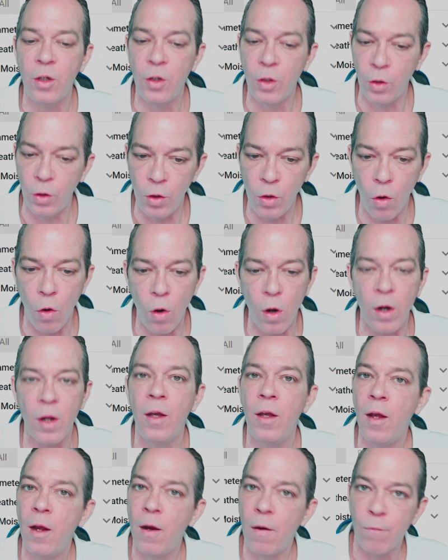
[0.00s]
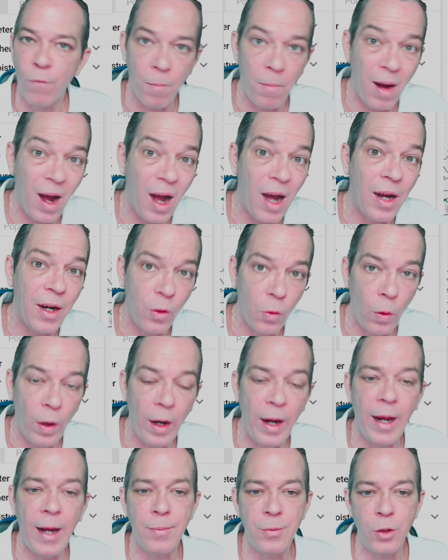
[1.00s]
New York, Vermont, New
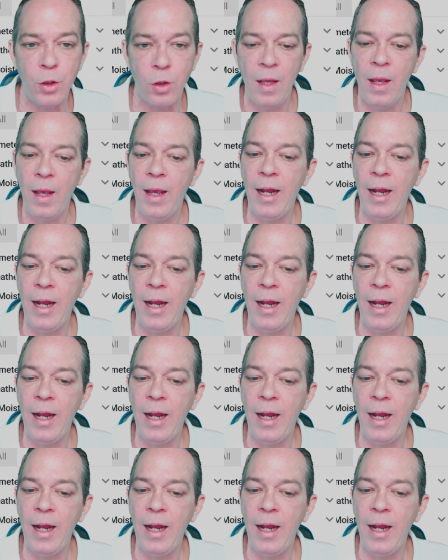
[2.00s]
Hampshire.